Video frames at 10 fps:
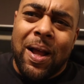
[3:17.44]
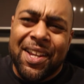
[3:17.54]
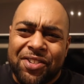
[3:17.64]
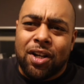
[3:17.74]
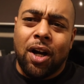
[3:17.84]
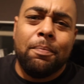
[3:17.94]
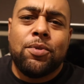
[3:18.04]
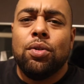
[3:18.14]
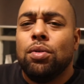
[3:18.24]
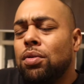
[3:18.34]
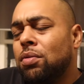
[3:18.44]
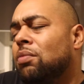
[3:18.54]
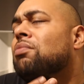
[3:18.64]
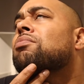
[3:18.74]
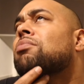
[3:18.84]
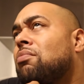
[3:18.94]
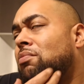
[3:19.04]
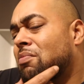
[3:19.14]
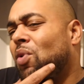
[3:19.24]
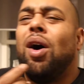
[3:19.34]
I succumbed to,
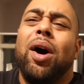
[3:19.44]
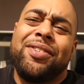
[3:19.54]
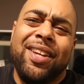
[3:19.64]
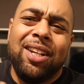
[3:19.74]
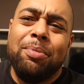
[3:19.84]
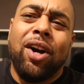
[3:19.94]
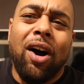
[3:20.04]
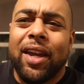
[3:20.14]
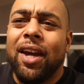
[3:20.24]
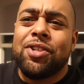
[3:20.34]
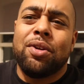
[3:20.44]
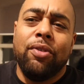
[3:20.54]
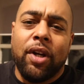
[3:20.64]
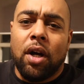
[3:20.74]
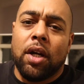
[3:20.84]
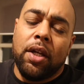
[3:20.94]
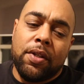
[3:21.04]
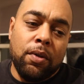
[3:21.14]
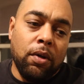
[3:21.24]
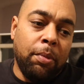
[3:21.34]
well, I was telling him he can't get a
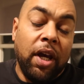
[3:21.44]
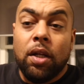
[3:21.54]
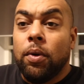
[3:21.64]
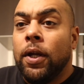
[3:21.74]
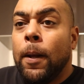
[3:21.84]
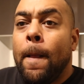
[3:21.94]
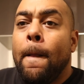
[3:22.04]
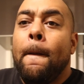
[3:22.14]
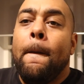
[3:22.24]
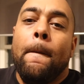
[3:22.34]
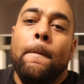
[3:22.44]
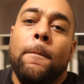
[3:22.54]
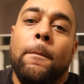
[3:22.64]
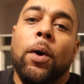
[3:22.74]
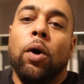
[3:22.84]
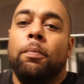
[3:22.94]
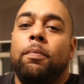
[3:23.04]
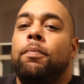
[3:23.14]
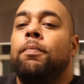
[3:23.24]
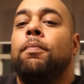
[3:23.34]
scooter, but anyway, boom,
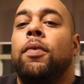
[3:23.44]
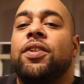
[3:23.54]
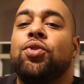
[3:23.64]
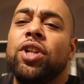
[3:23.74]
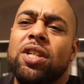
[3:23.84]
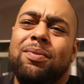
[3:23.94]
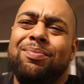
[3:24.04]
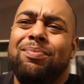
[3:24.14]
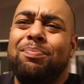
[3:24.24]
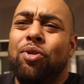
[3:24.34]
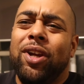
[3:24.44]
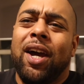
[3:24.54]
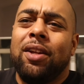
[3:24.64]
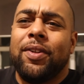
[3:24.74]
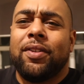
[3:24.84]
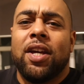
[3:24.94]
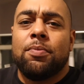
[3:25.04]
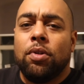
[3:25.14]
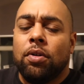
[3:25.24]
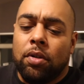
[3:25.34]
I saw this pretty
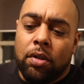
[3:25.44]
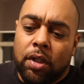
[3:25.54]
advertisement on